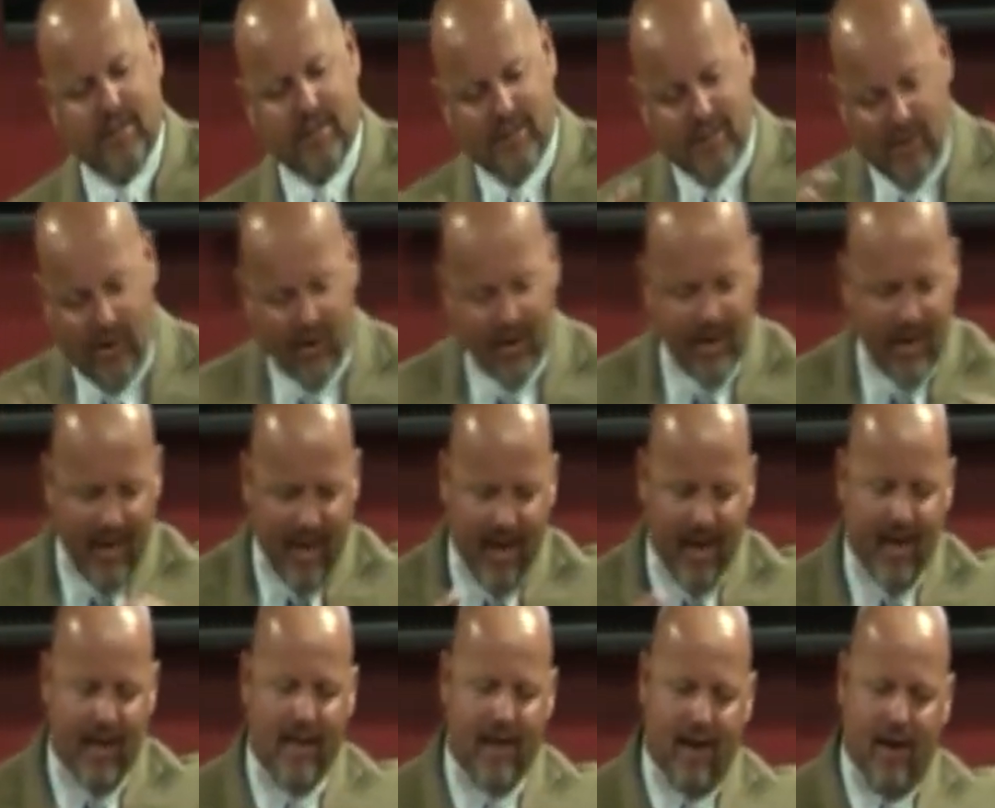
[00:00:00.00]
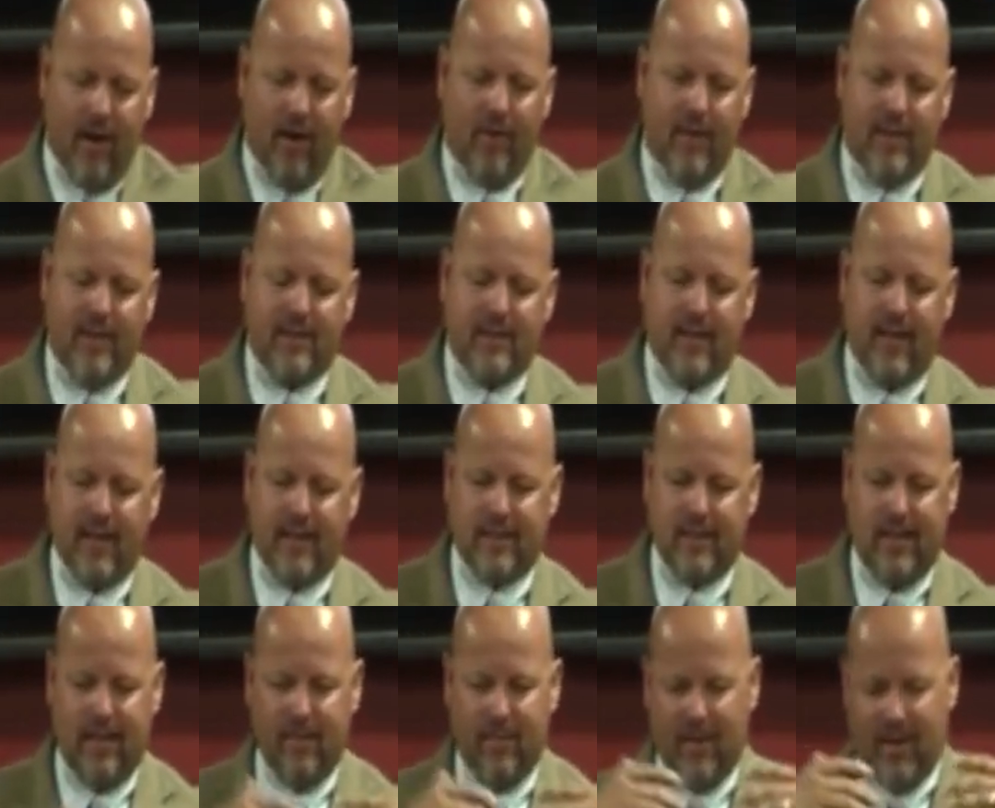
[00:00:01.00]
It started adding all these things
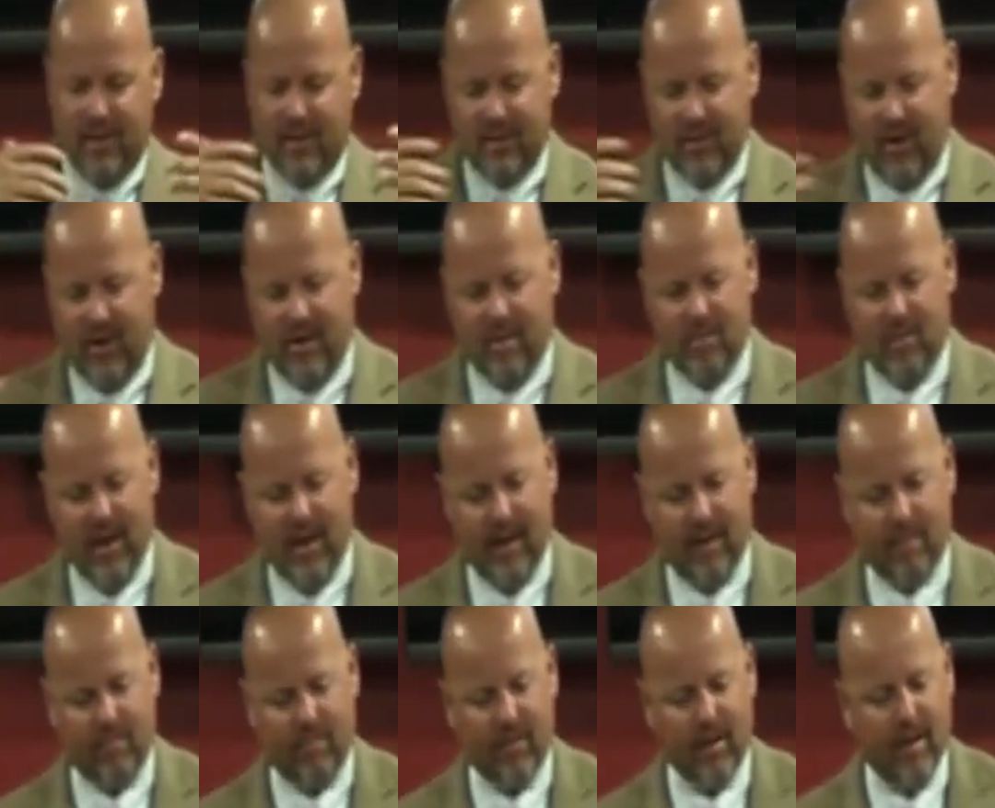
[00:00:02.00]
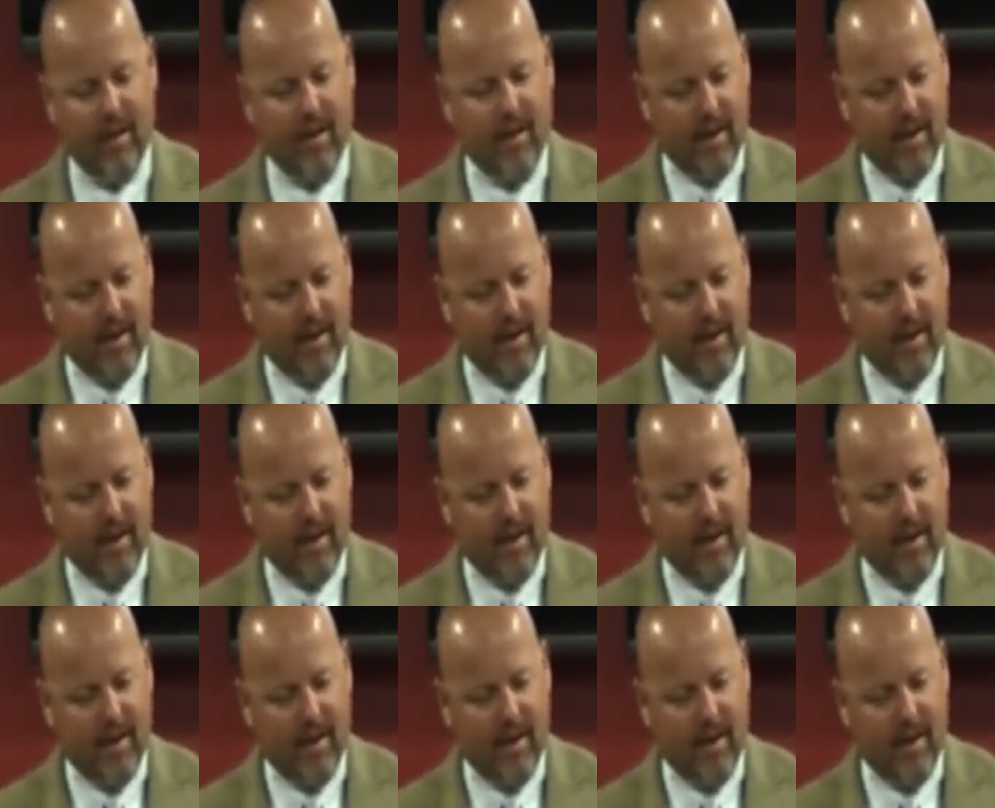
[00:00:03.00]
up and they started being